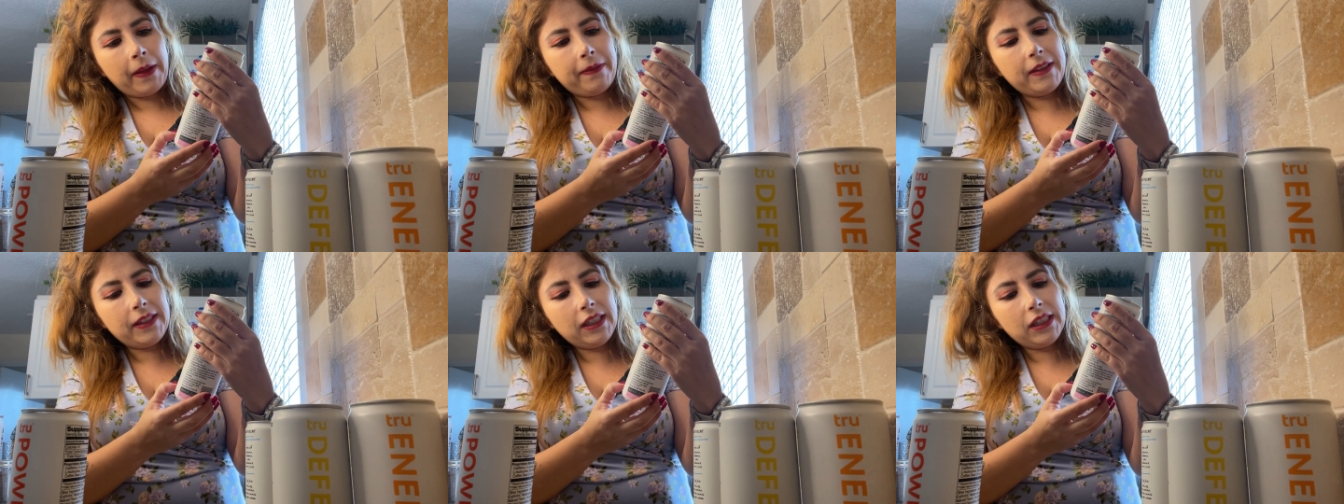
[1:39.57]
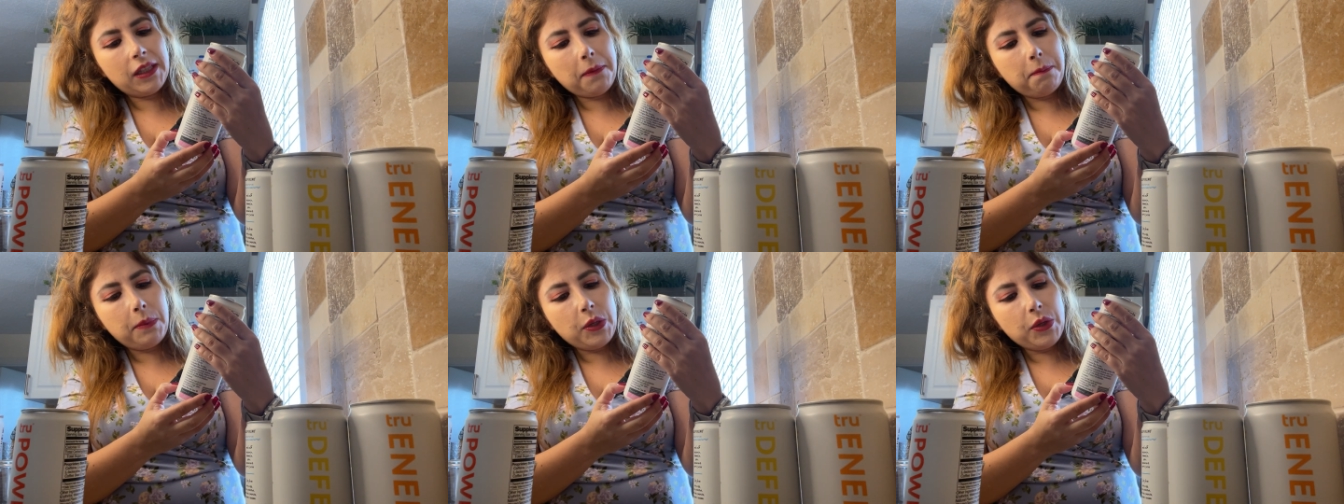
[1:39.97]
This is
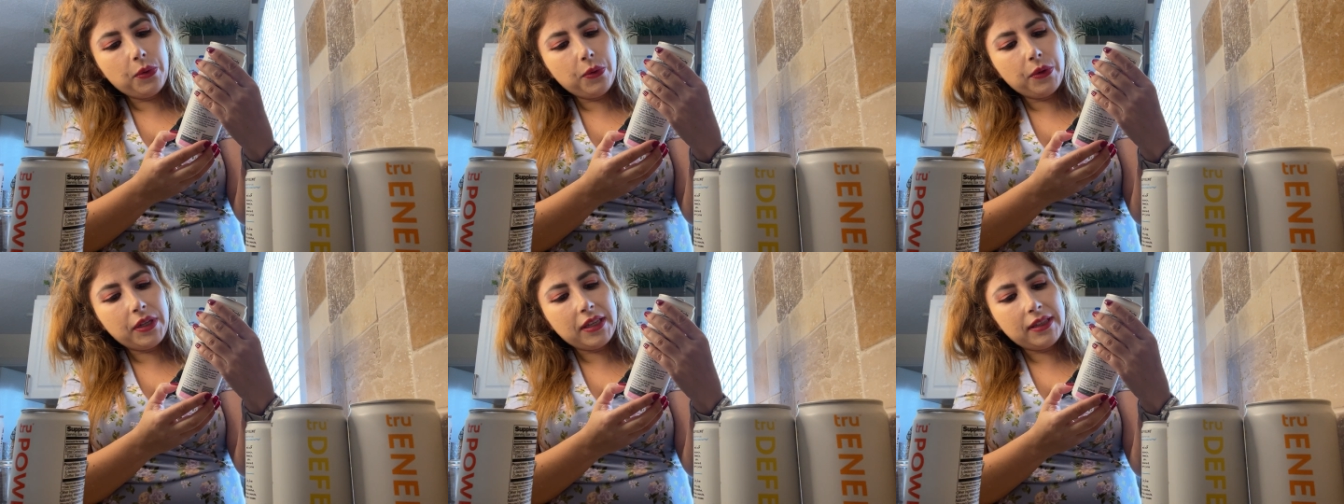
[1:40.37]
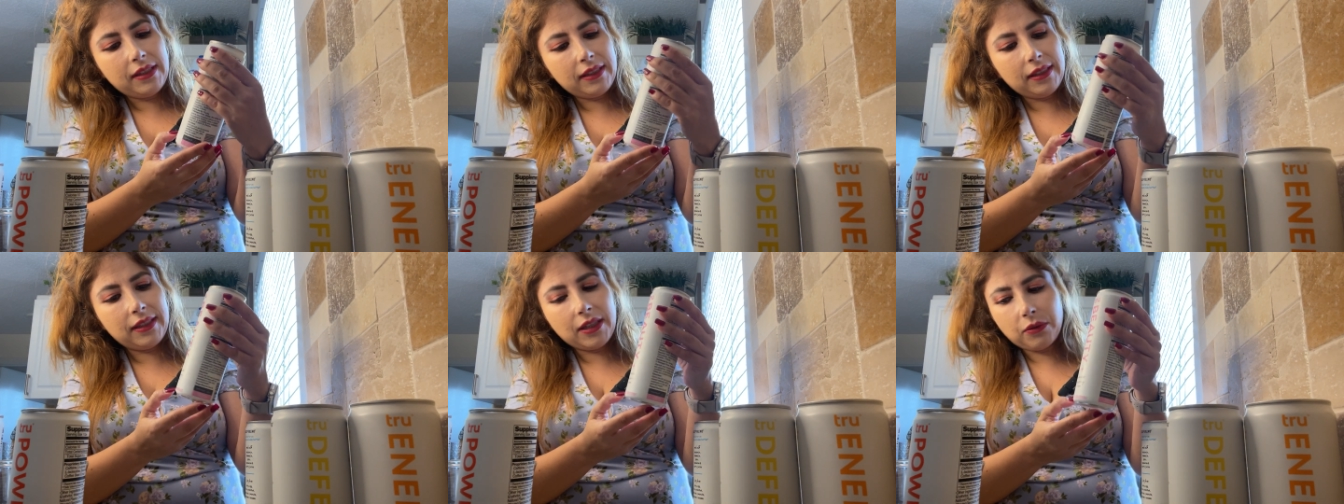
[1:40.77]
the beauty.
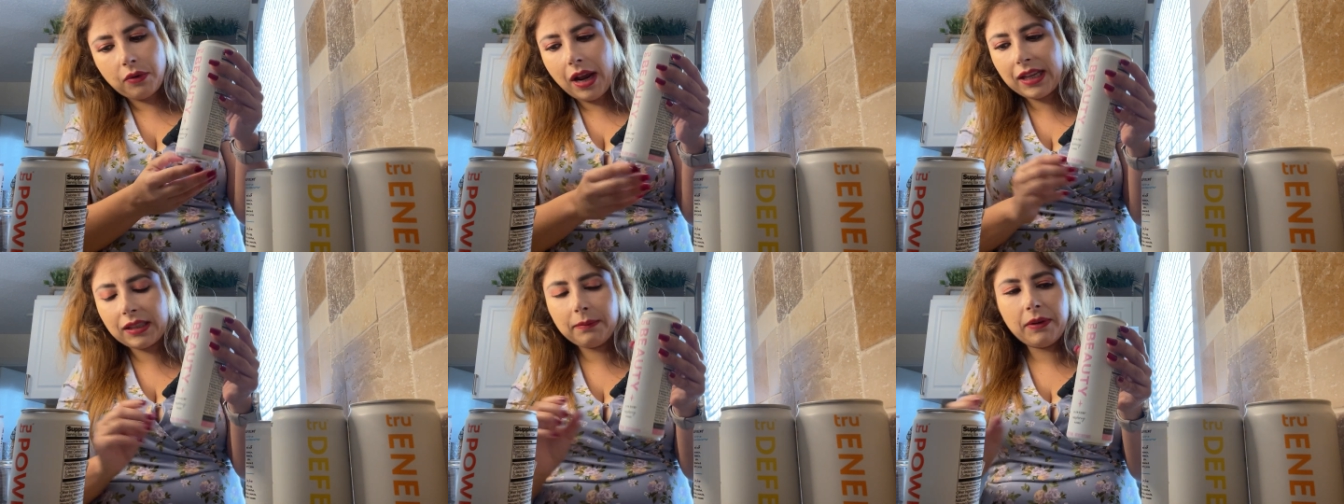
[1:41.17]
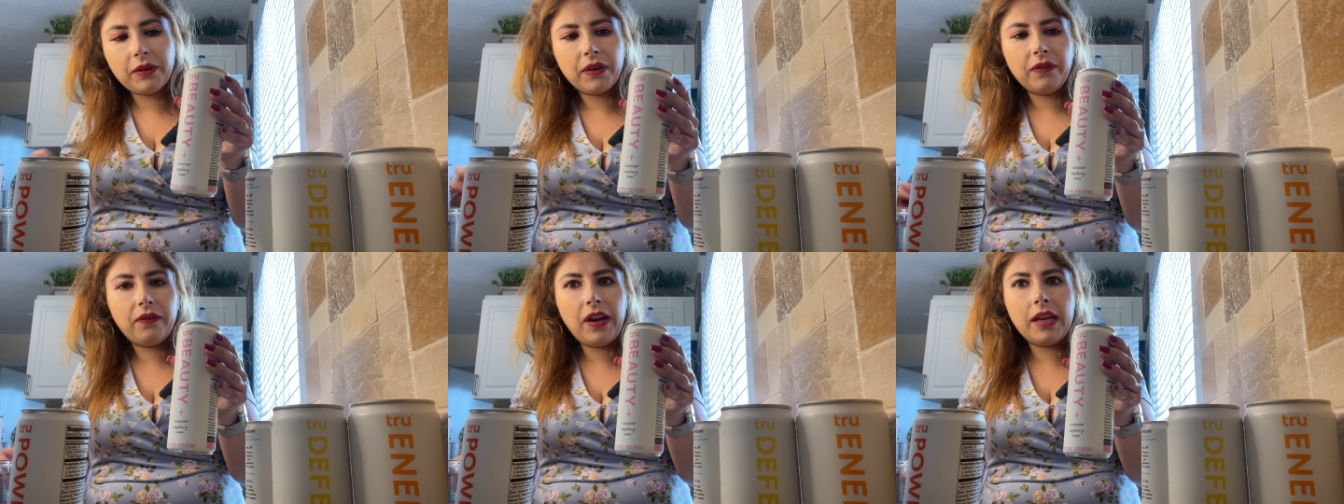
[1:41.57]
This is the
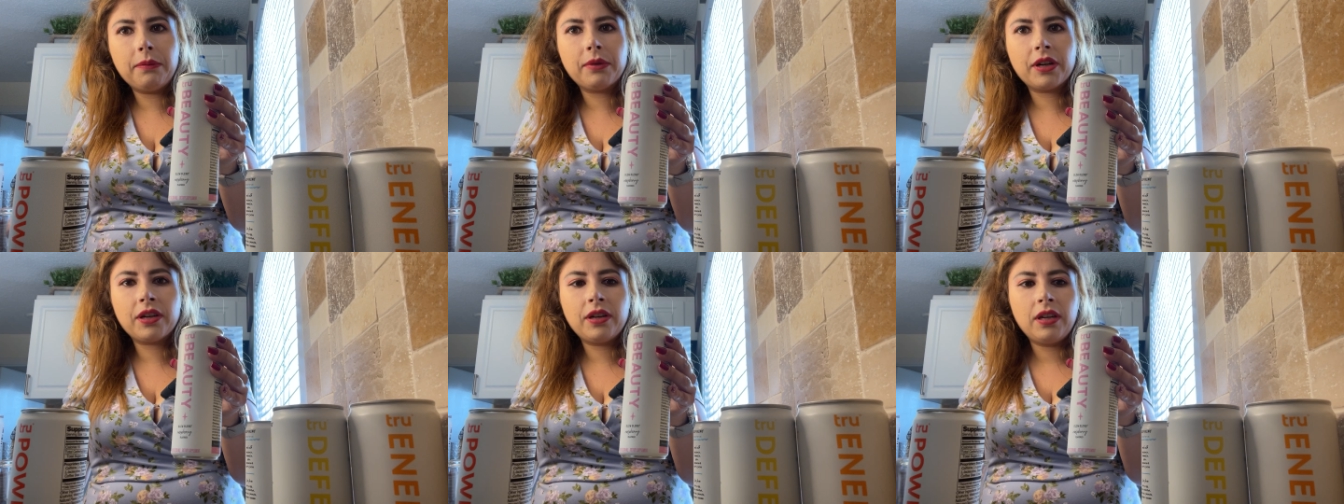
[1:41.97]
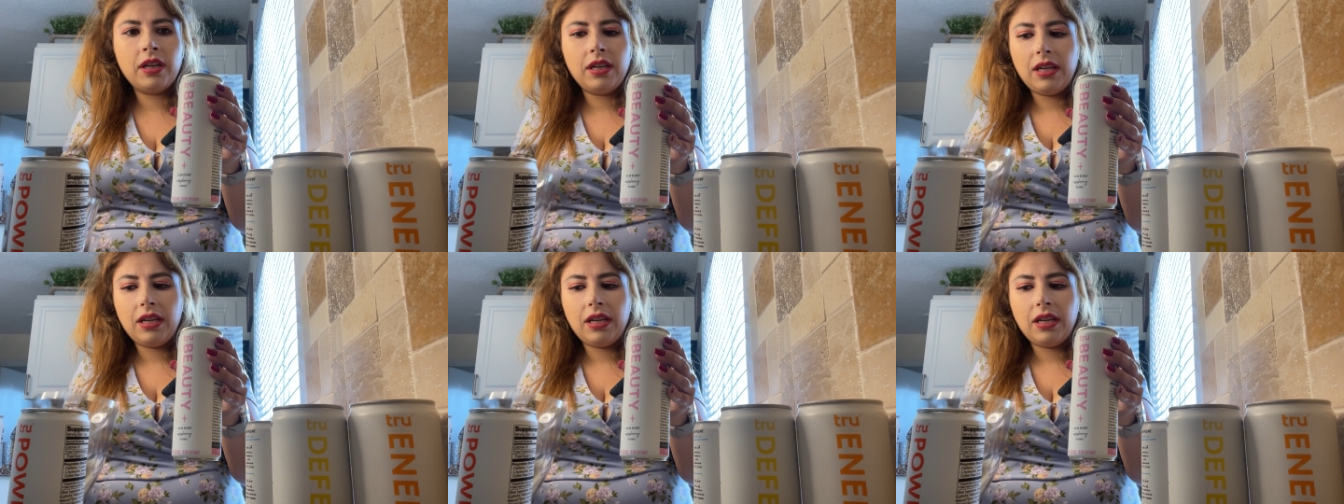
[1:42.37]
raspberry flavor.